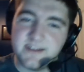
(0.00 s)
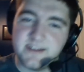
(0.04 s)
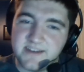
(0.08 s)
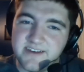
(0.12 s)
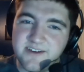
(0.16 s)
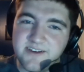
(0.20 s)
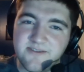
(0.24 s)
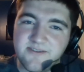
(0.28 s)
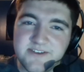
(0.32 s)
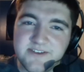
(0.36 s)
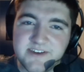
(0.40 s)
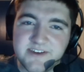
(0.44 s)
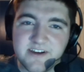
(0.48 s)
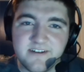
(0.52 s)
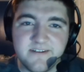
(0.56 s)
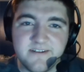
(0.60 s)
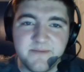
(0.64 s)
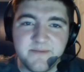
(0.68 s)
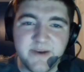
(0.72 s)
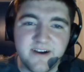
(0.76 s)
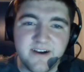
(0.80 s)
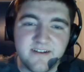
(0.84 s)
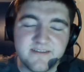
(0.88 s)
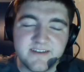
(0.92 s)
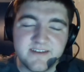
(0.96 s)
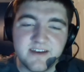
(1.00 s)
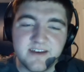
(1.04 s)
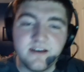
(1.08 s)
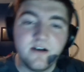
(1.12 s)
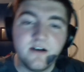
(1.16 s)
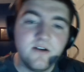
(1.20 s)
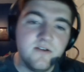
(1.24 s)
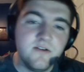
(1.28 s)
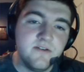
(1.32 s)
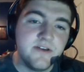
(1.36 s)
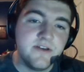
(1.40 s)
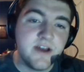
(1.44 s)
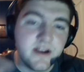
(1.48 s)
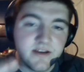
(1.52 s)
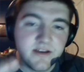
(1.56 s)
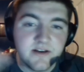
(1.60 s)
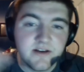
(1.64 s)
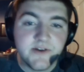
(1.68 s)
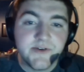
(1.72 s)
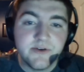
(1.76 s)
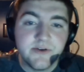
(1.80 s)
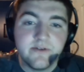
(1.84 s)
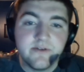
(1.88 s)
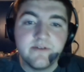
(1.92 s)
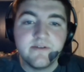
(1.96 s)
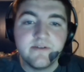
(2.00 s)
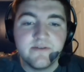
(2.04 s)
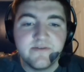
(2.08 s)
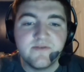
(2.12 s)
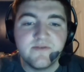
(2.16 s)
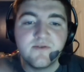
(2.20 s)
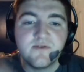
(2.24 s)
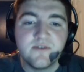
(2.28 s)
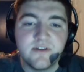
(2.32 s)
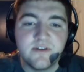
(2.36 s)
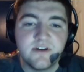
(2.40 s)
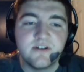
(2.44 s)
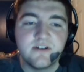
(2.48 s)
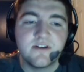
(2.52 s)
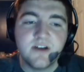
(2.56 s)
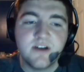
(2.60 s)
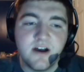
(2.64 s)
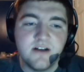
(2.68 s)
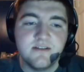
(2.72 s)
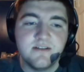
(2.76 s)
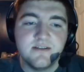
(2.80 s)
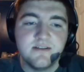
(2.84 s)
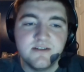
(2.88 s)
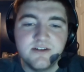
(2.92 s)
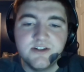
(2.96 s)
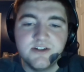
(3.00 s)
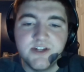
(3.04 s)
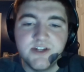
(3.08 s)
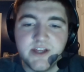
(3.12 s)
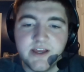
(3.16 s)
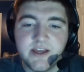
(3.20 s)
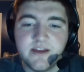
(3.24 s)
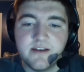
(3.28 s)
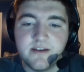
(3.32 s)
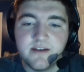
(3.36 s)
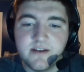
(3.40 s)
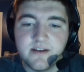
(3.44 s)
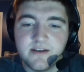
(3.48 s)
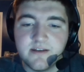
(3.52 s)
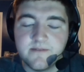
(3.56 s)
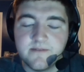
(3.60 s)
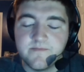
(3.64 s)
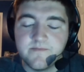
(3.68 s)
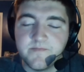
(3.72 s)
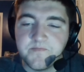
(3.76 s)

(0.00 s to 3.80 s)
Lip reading: you always hear your parents say, "Oh, you got to go to a 4-year college and